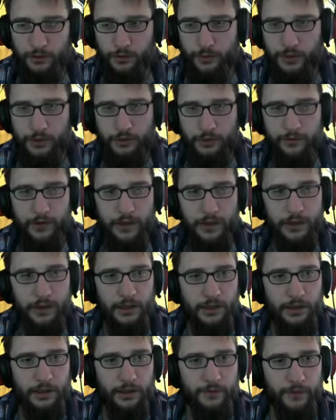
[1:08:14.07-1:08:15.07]
We have a
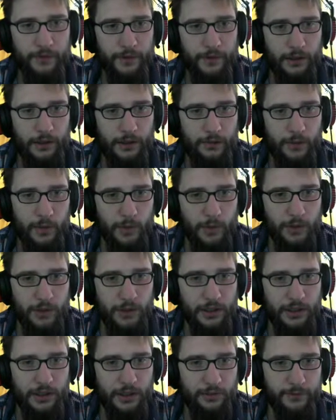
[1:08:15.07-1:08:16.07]
negative effect. Our
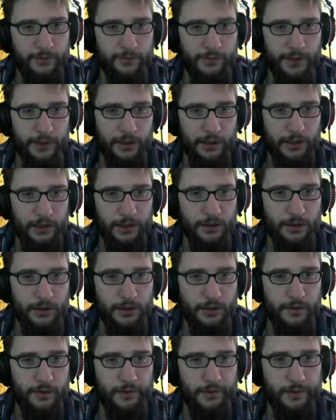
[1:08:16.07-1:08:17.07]
negative effect
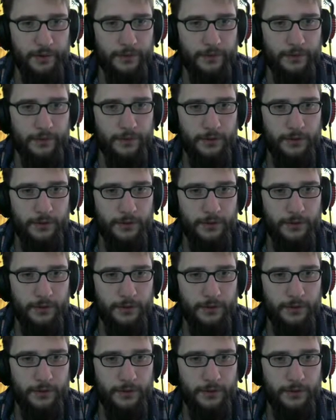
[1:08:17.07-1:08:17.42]
is...